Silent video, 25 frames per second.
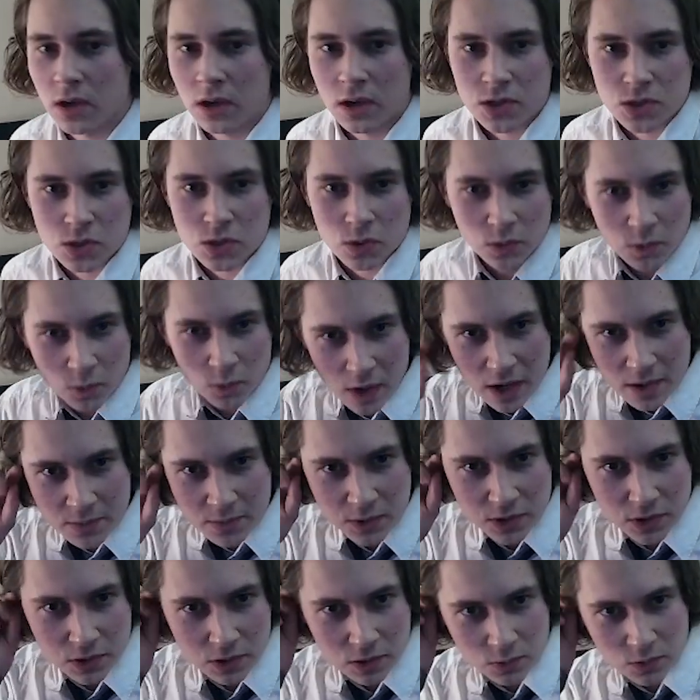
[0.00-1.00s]
So the vibe
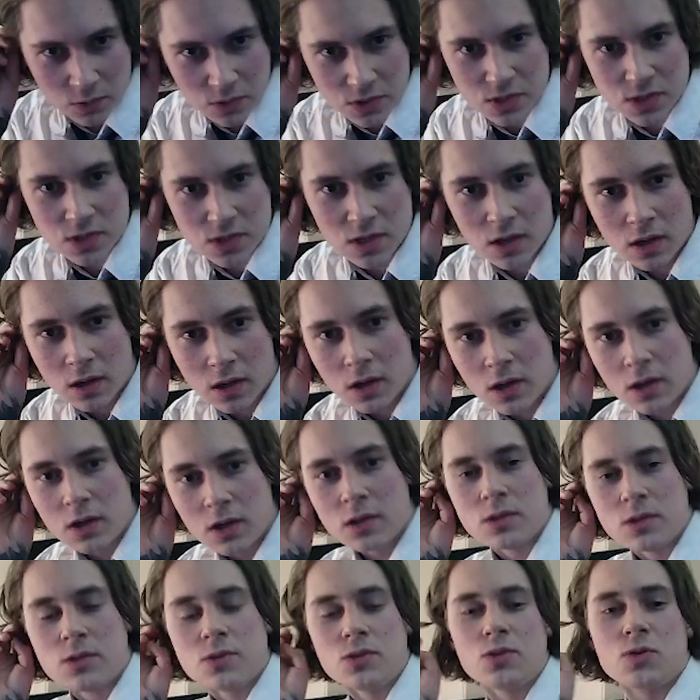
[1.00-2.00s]
here was
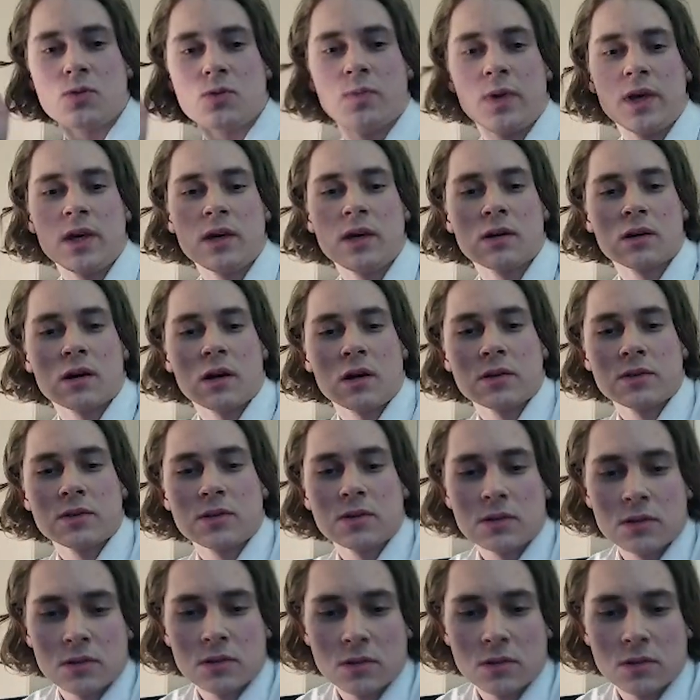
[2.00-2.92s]
to main character